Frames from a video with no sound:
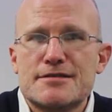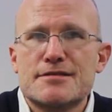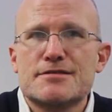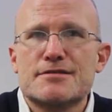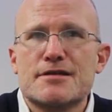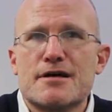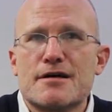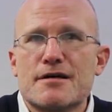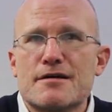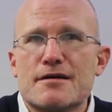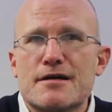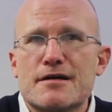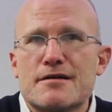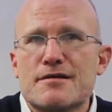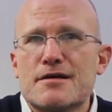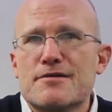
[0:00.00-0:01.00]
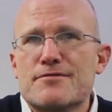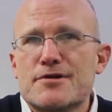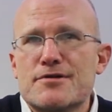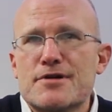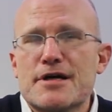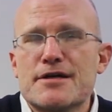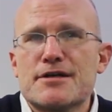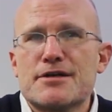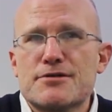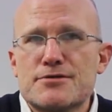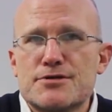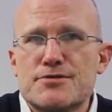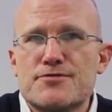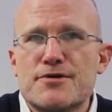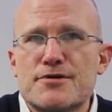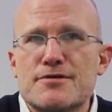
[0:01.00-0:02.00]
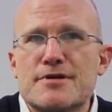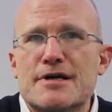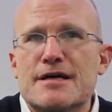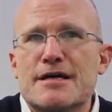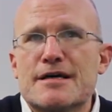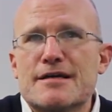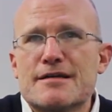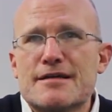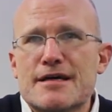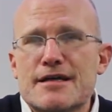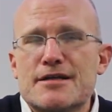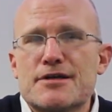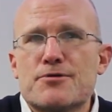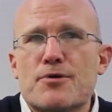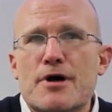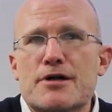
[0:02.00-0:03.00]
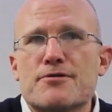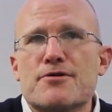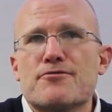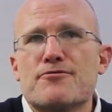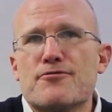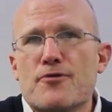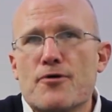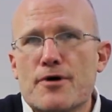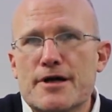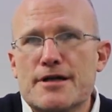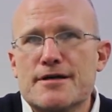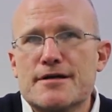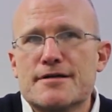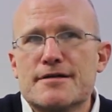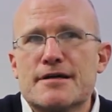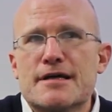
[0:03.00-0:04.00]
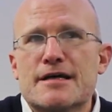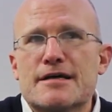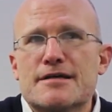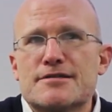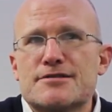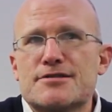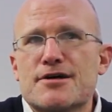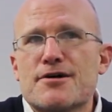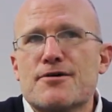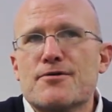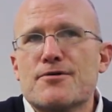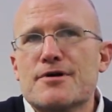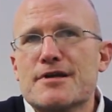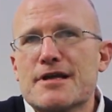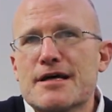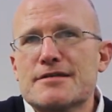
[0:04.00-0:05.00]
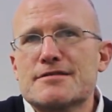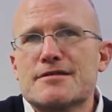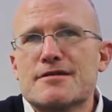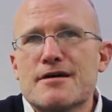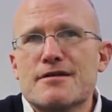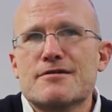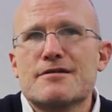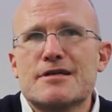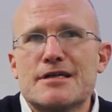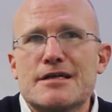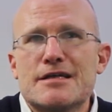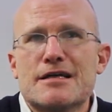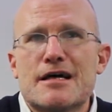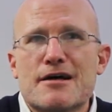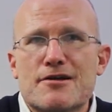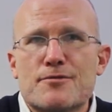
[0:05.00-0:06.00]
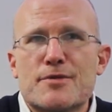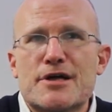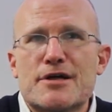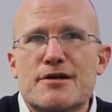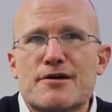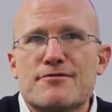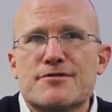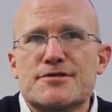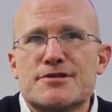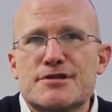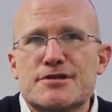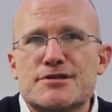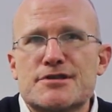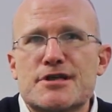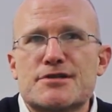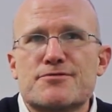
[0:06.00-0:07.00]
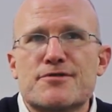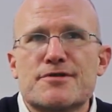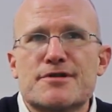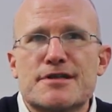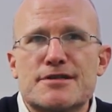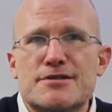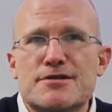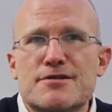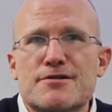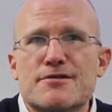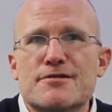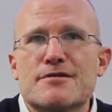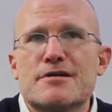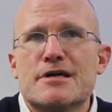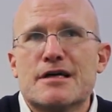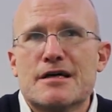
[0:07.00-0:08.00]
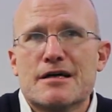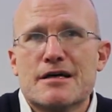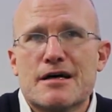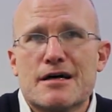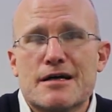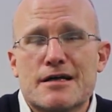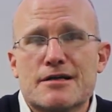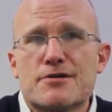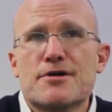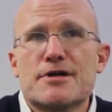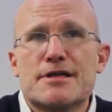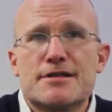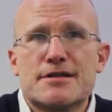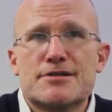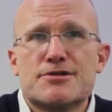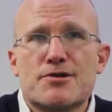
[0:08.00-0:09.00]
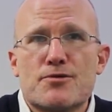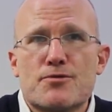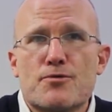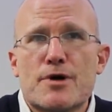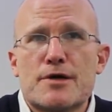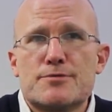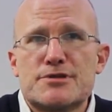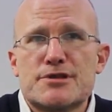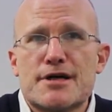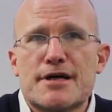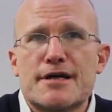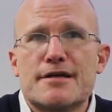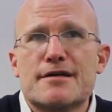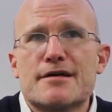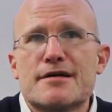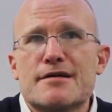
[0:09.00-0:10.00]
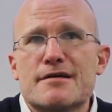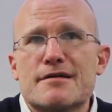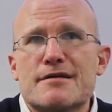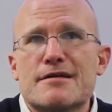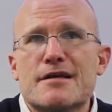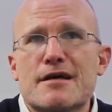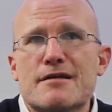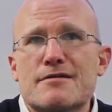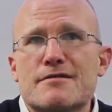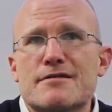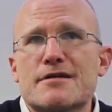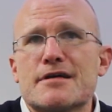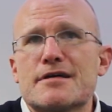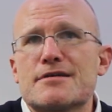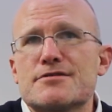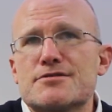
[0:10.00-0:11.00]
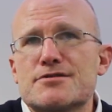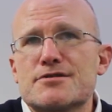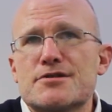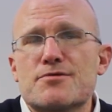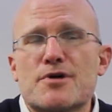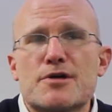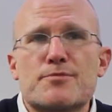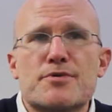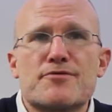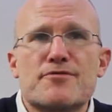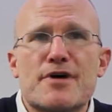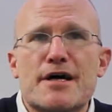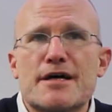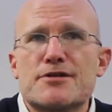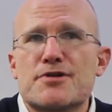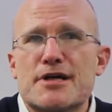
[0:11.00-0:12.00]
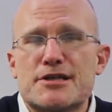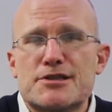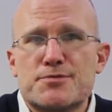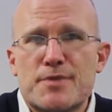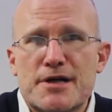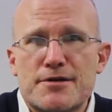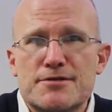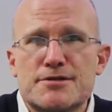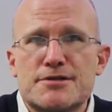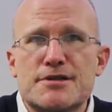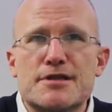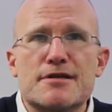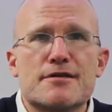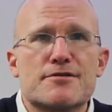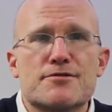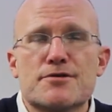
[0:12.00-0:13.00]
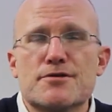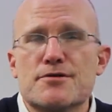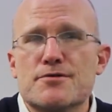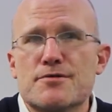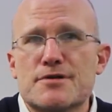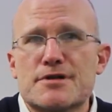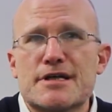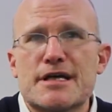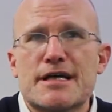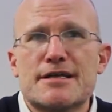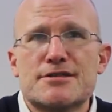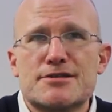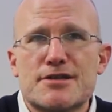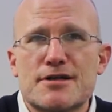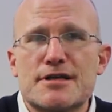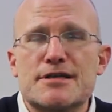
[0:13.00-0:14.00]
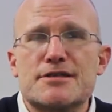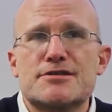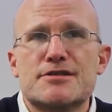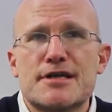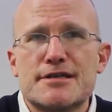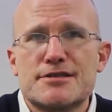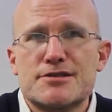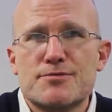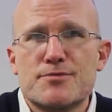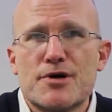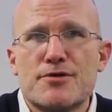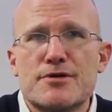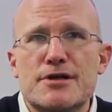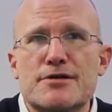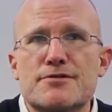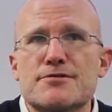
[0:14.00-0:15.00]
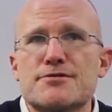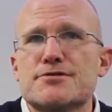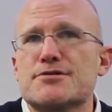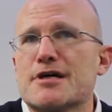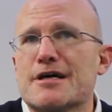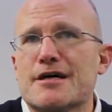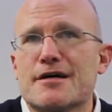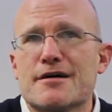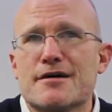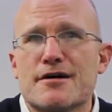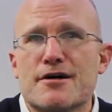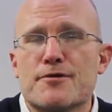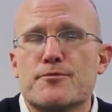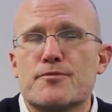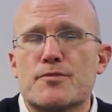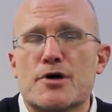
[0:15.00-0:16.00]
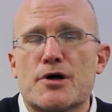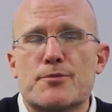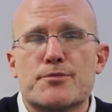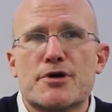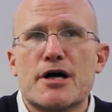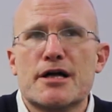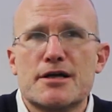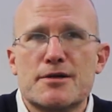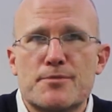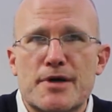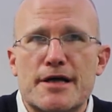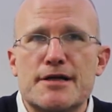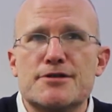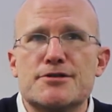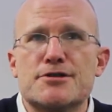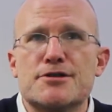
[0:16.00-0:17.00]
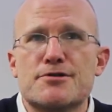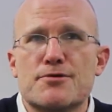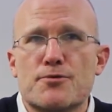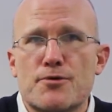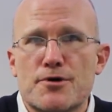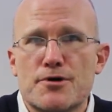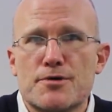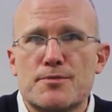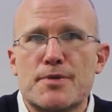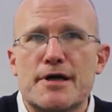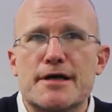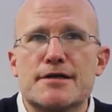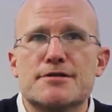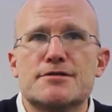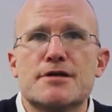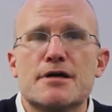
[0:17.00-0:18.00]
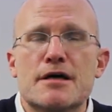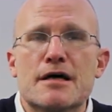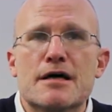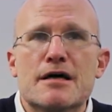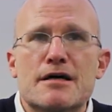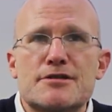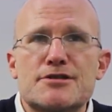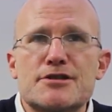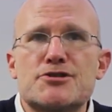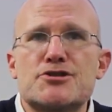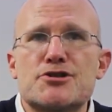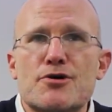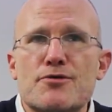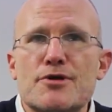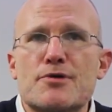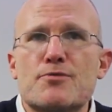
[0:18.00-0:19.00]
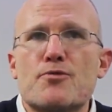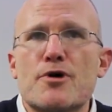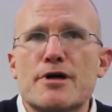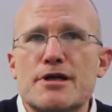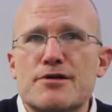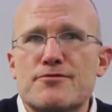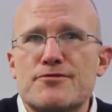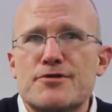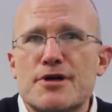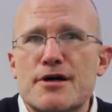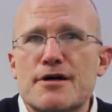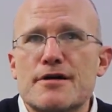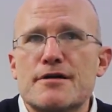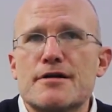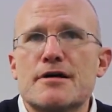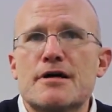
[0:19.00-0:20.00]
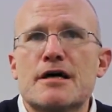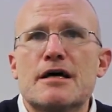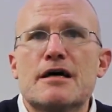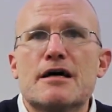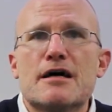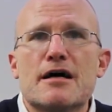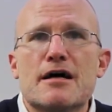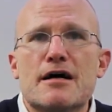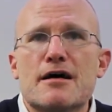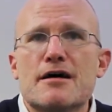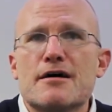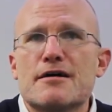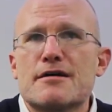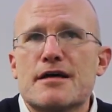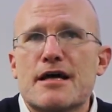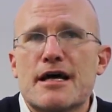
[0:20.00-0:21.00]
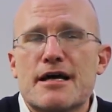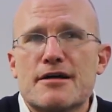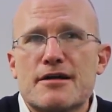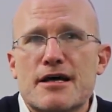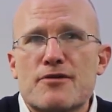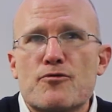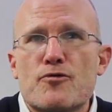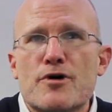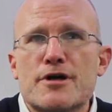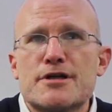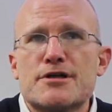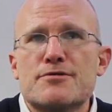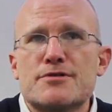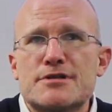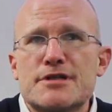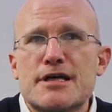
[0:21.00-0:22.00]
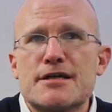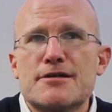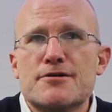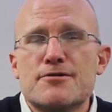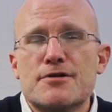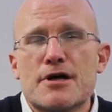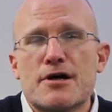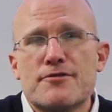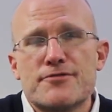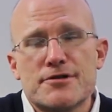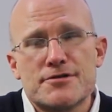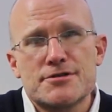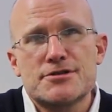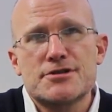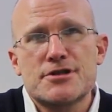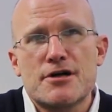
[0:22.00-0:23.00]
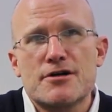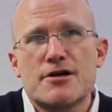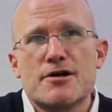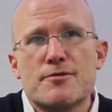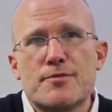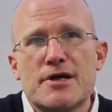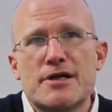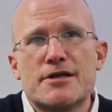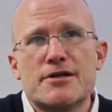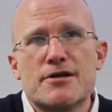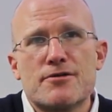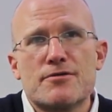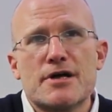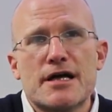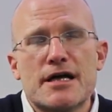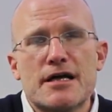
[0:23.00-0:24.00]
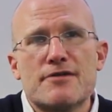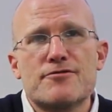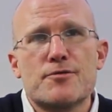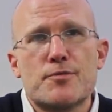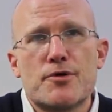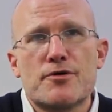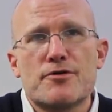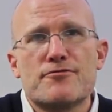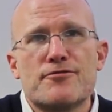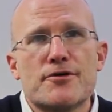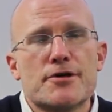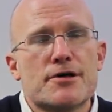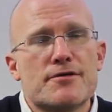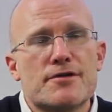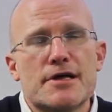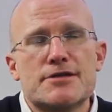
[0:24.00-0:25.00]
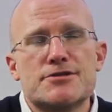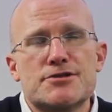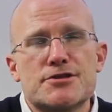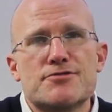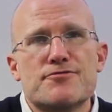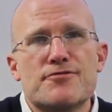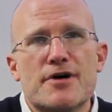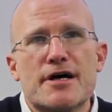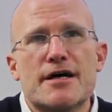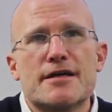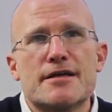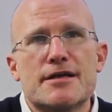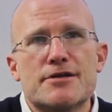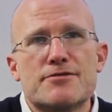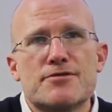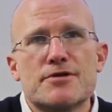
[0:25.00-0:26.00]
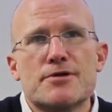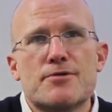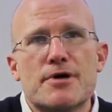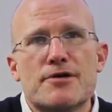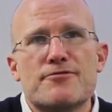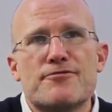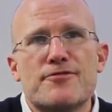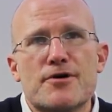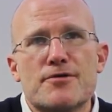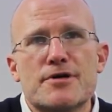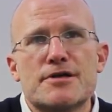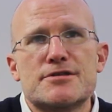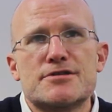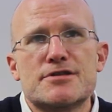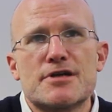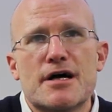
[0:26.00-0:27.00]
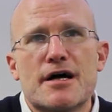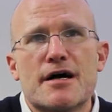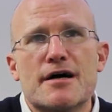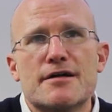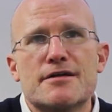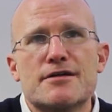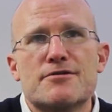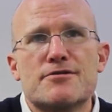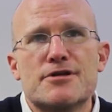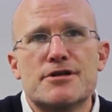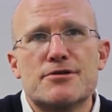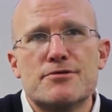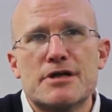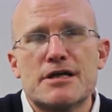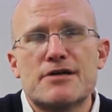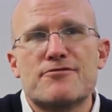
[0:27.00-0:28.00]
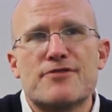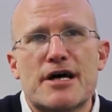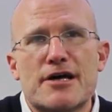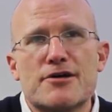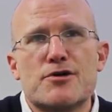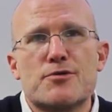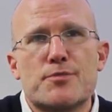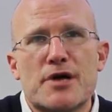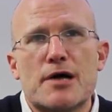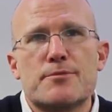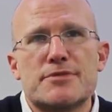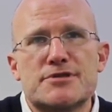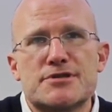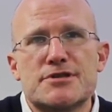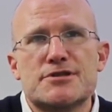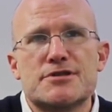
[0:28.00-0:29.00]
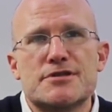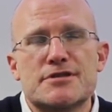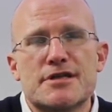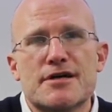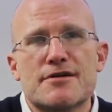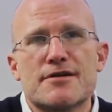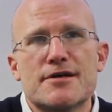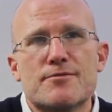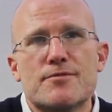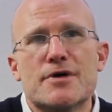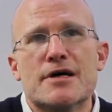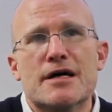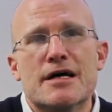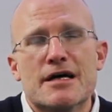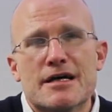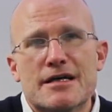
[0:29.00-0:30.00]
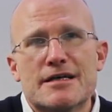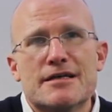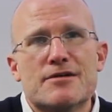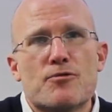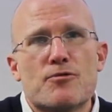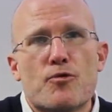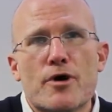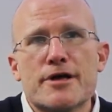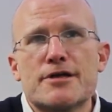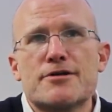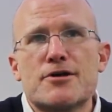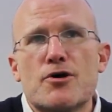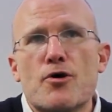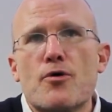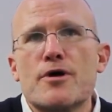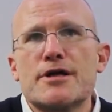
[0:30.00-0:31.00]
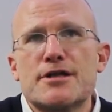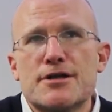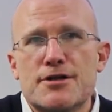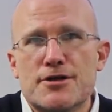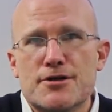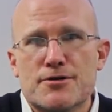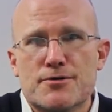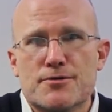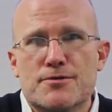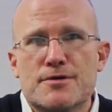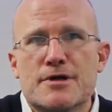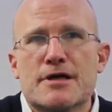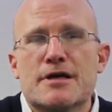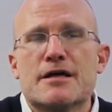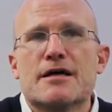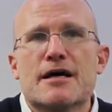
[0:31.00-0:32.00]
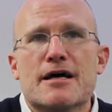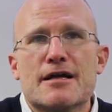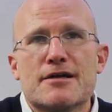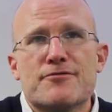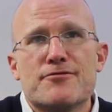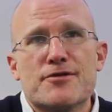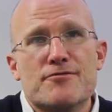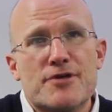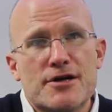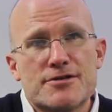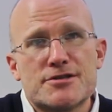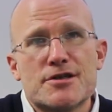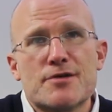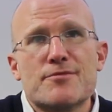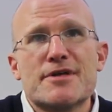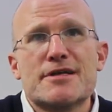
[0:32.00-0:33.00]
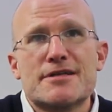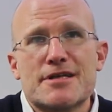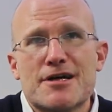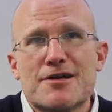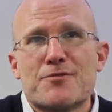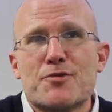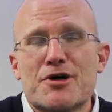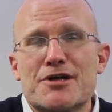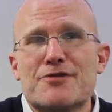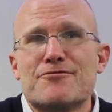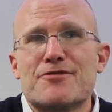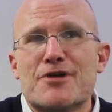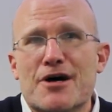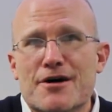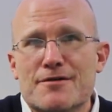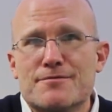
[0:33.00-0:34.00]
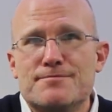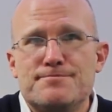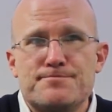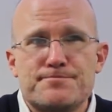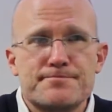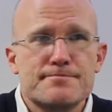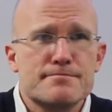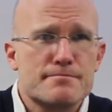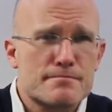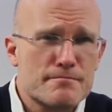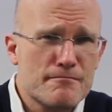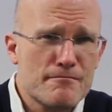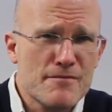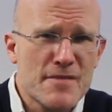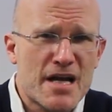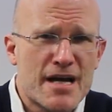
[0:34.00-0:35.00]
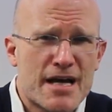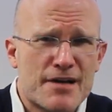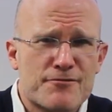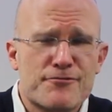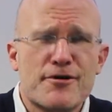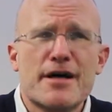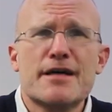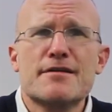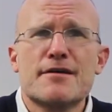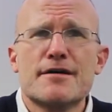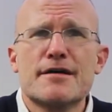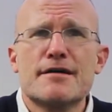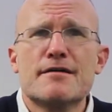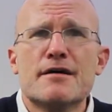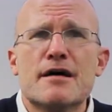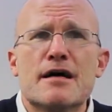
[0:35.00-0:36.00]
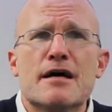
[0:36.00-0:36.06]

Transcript: just if they're not useful, then you want to avoid it. So that's another key element of a successful integrated digital website. The other thing is you want to provide transparency through case studies, testimonials, a product page, your work page. Just show them what you've done and what you intend to do. Now, if you're a startup and you don't have a portfolio, that's just fine. Then you really want to focus on your unique value proposition. Tell them what you're going to do. And if you've done something, tell them what you've done. And finally,